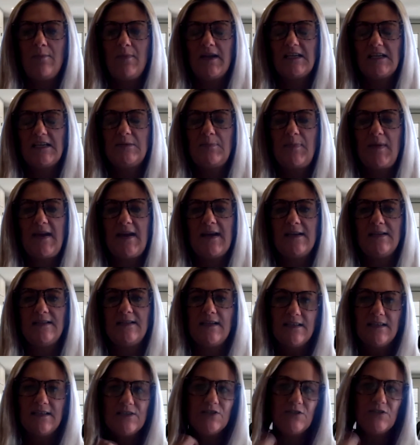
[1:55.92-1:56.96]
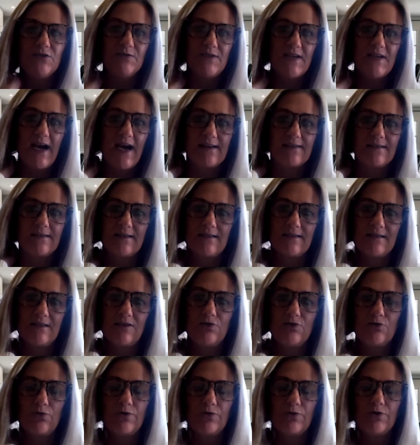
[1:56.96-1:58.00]
expand into Texas
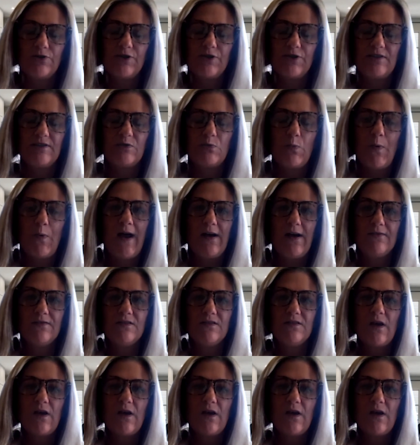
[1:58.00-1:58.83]
and Georgia as well.